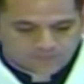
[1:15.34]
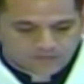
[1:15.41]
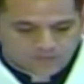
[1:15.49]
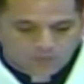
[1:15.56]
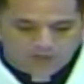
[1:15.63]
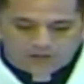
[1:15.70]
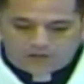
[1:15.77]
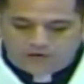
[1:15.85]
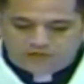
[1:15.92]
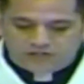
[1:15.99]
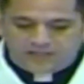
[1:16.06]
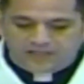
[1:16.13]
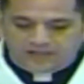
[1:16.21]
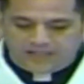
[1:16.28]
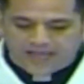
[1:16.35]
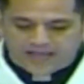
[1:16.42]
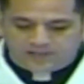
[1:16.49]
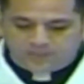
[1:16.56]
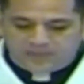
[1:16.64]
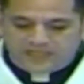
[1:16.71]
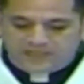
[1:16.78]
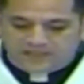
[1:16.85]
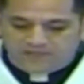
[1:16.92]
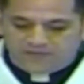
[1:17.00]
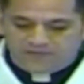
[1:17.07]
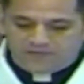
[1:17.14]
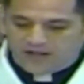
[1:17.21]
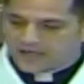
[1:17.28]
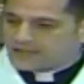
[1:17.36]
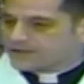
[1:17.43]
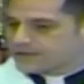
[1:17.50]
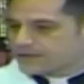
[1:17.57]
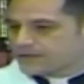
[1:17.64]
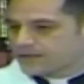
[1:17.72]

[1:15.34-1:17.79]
What urgent last piece of advice